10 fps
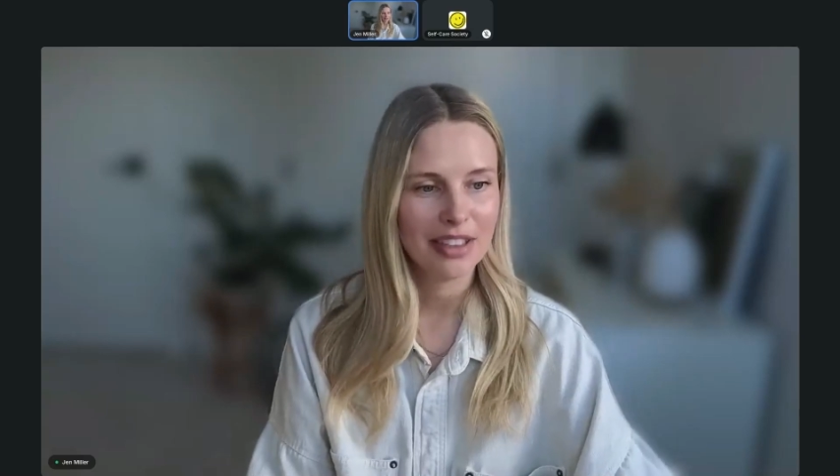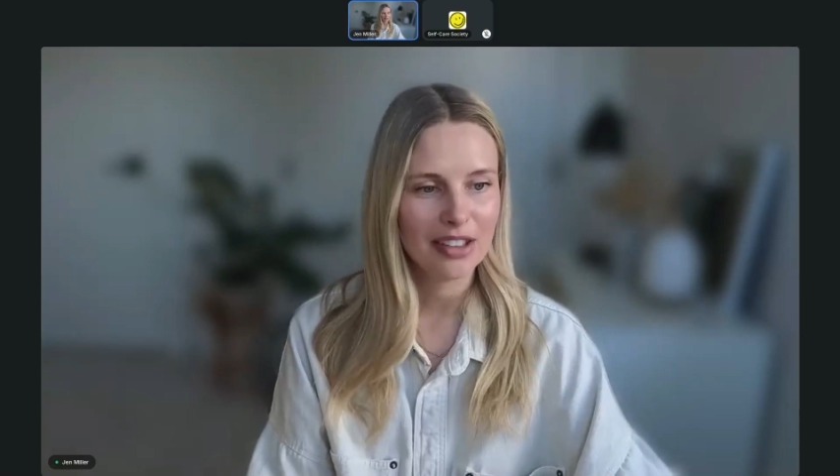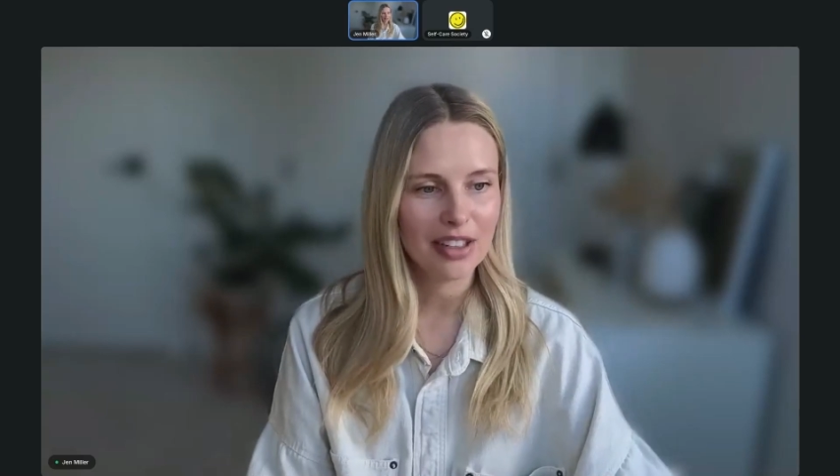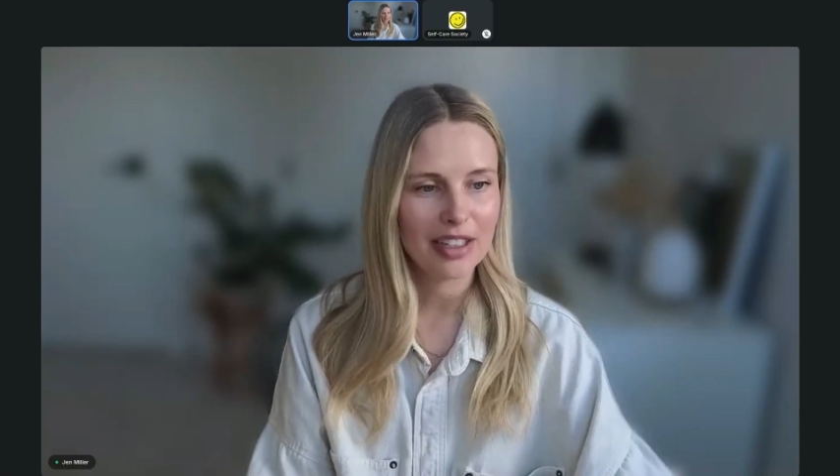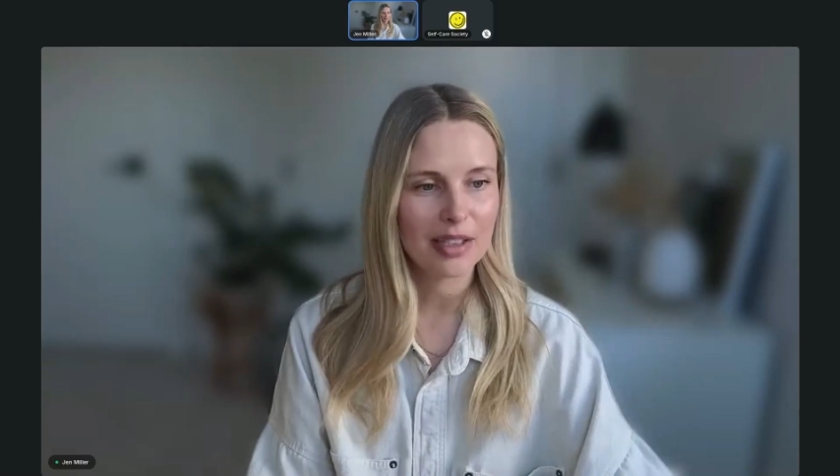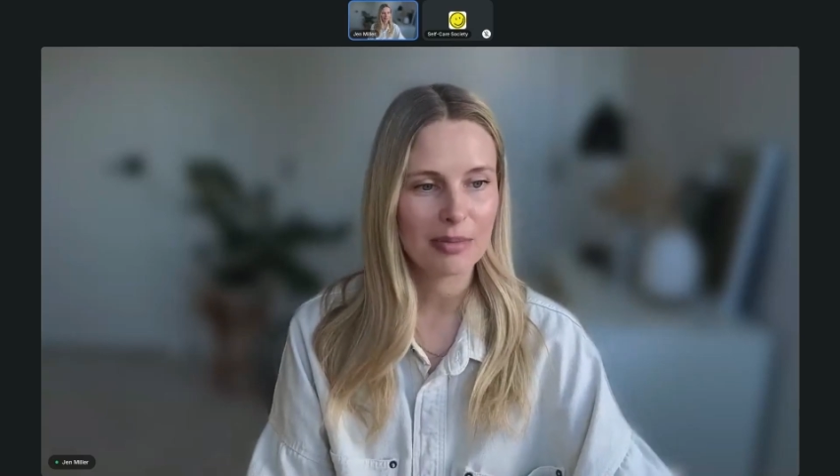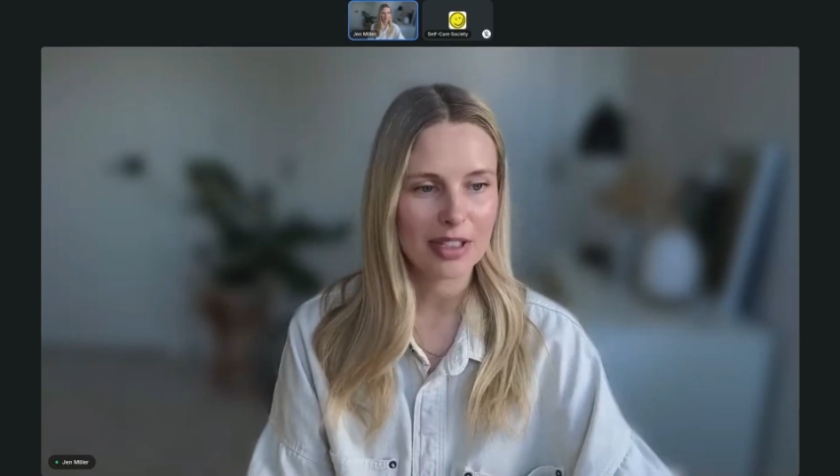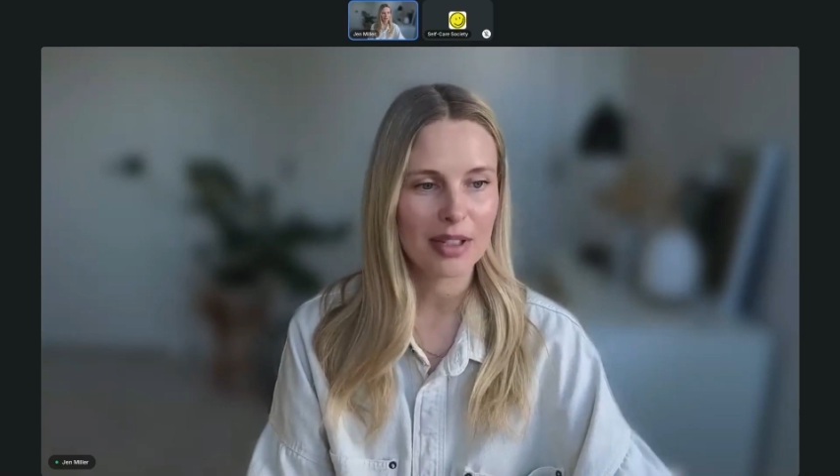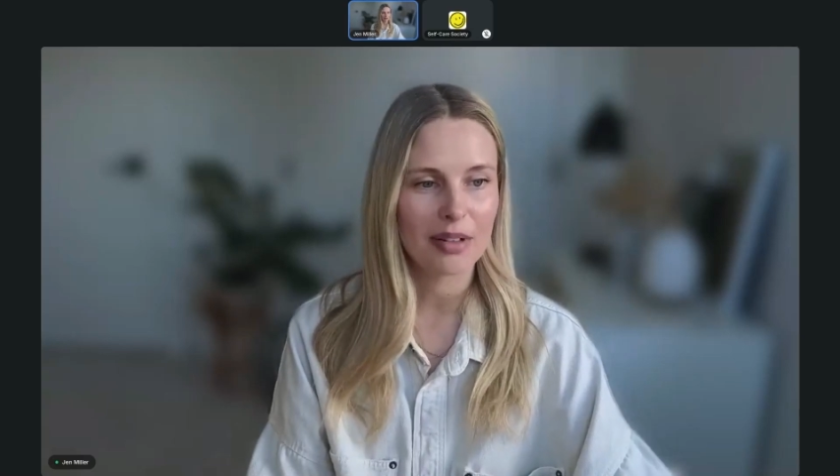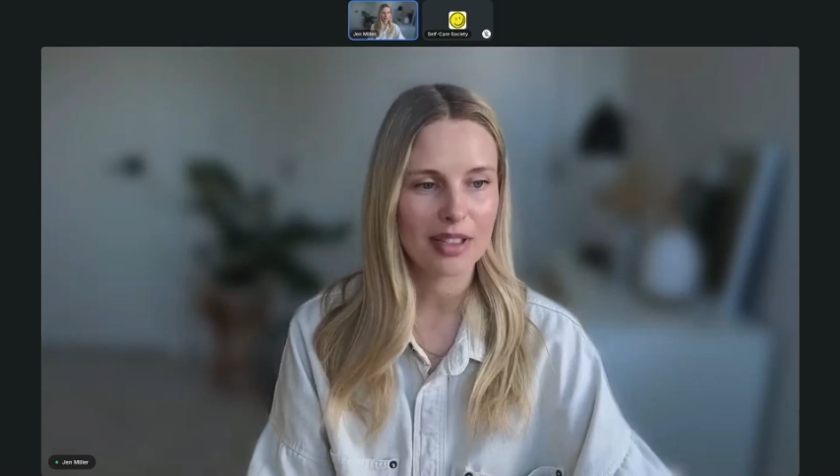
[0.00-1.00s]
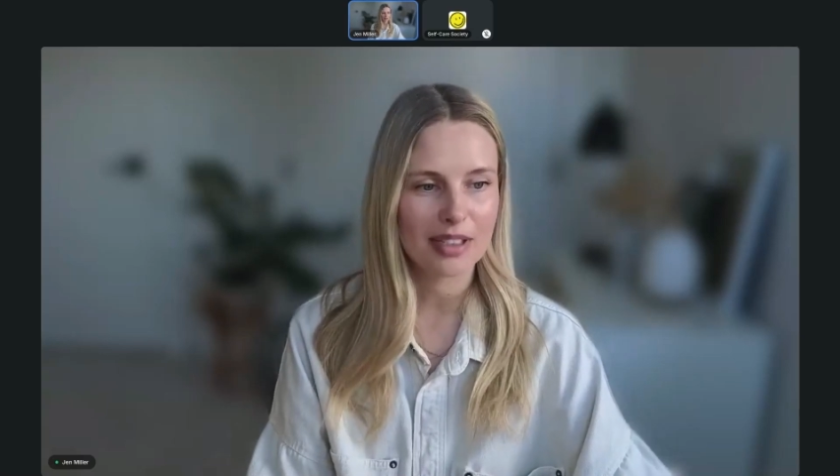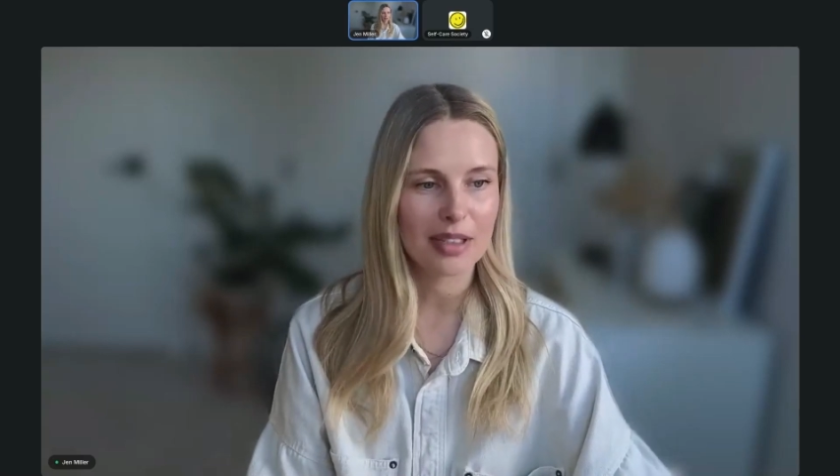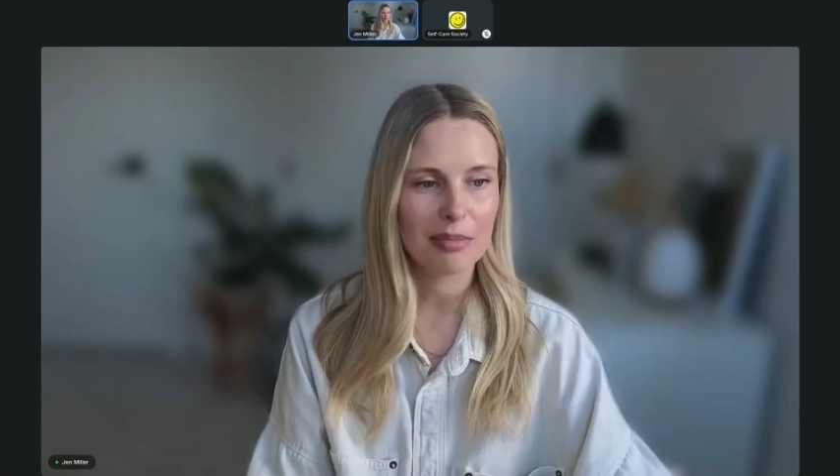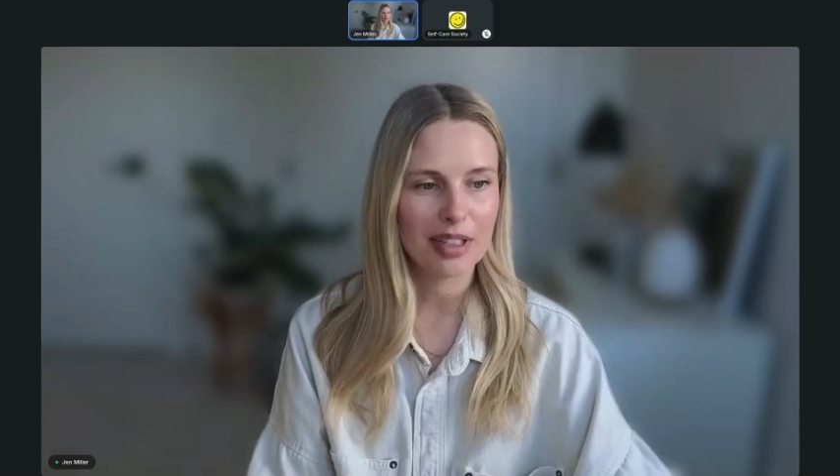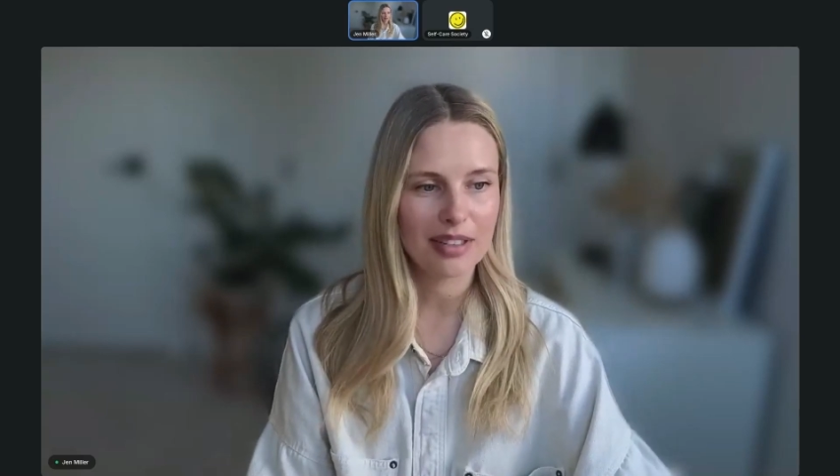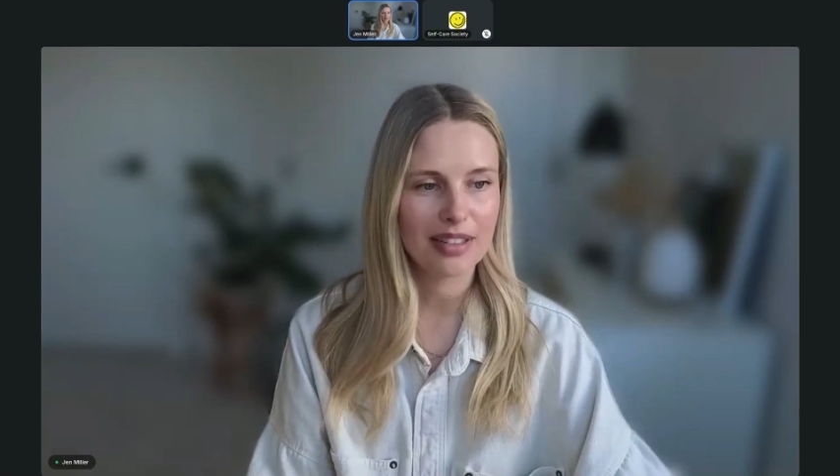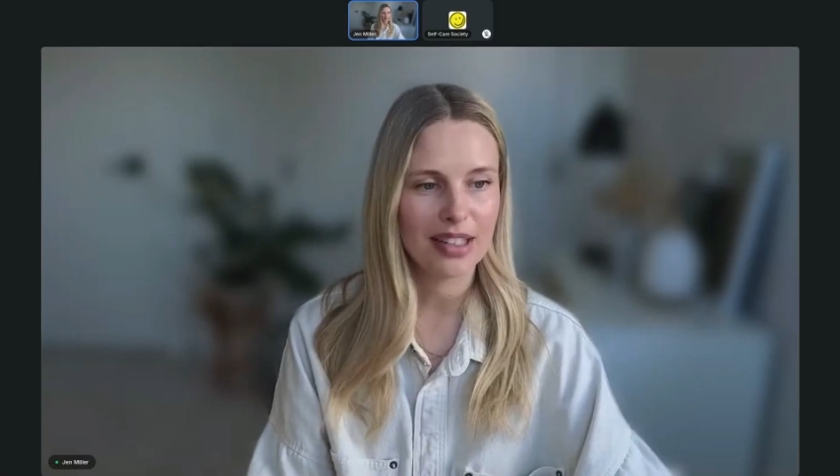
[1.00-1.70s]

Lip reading: Create a space I want to sleep in.